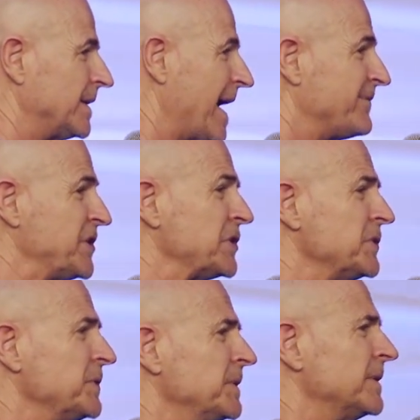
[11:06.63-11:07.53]
Have
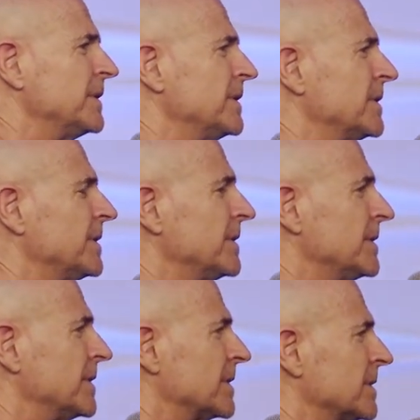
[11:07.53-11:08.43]
you
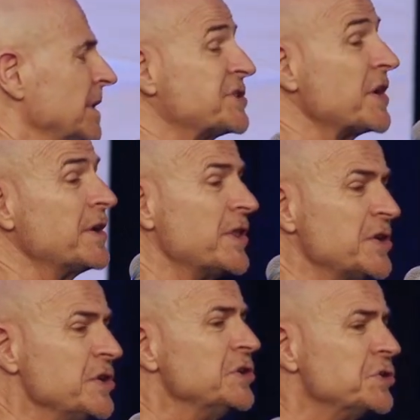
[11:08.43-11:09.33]
listened to
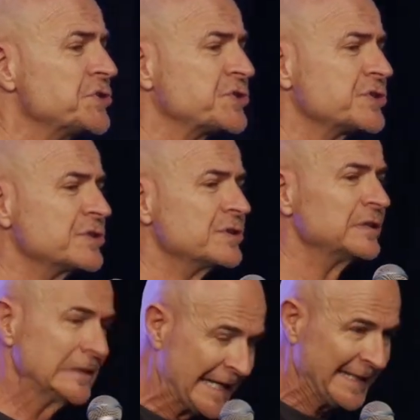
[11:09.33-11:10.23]
the news
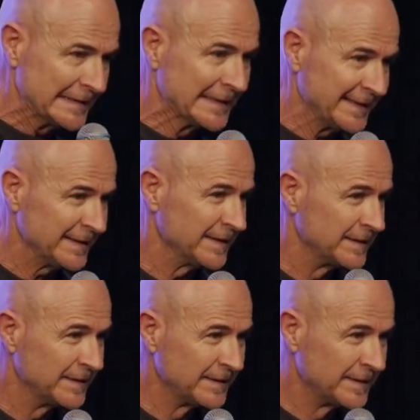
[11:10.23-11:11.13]
lately?
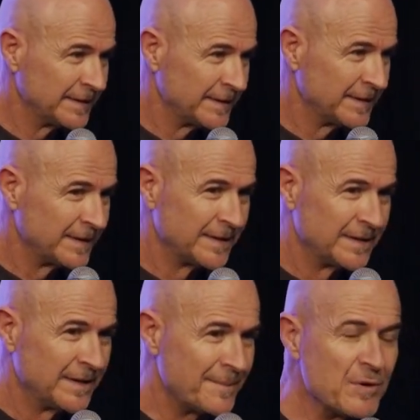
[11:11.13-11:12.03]

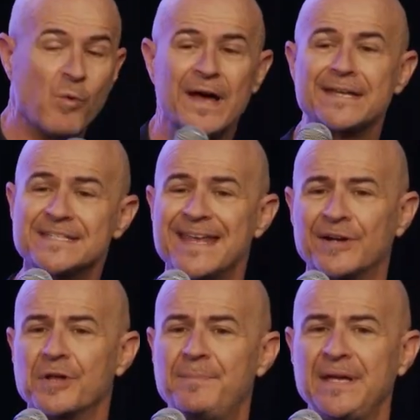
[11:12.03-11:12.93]
I mean, what is
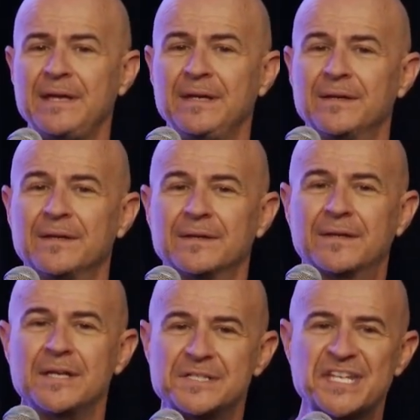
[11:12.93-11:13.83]
there to be
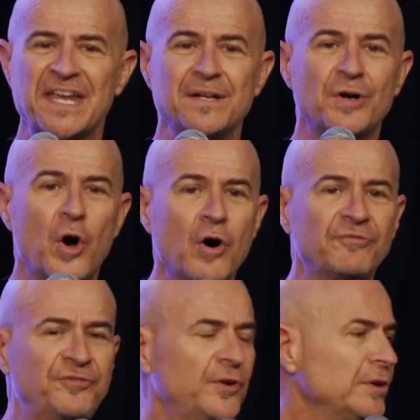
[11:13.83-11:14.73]
content,
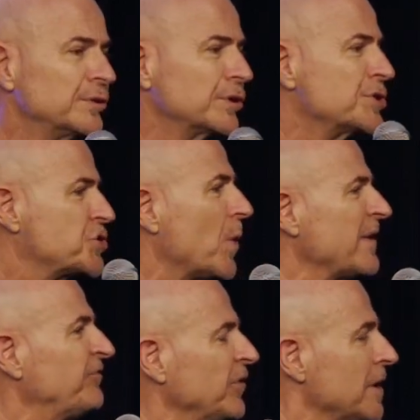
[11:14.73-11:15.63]
hopeful, or
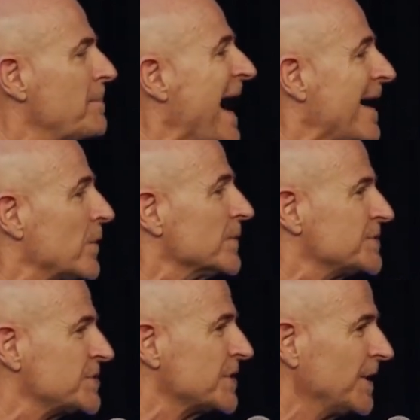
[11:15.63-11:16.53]
joyful
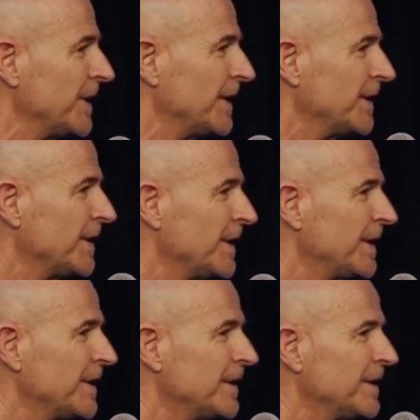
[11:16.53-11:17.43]
about?
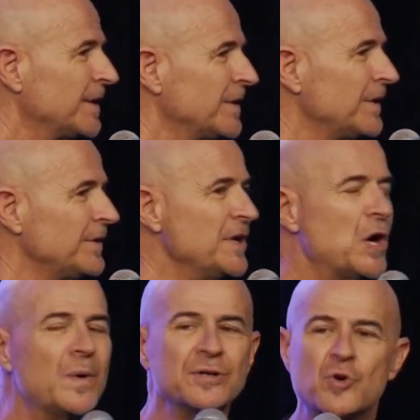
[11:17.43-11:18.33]

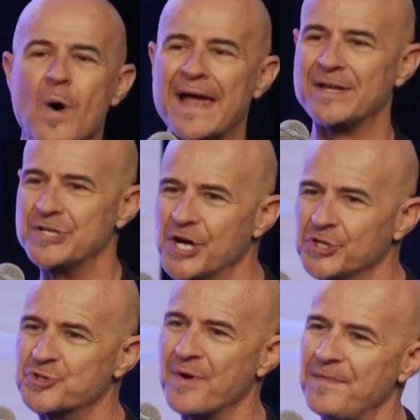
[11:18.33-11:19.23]
No one quite
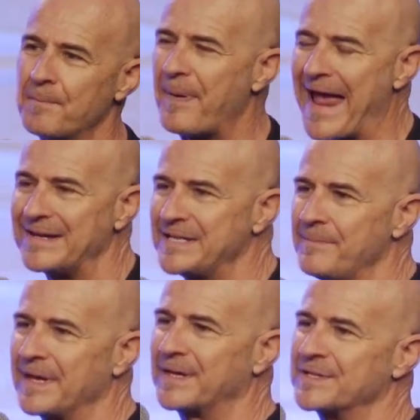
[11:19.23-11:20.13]
knows when the
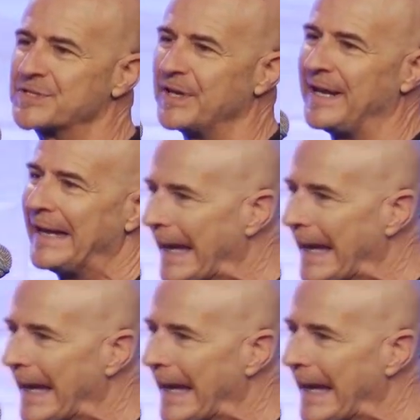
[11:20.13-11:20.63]
pandemic is going to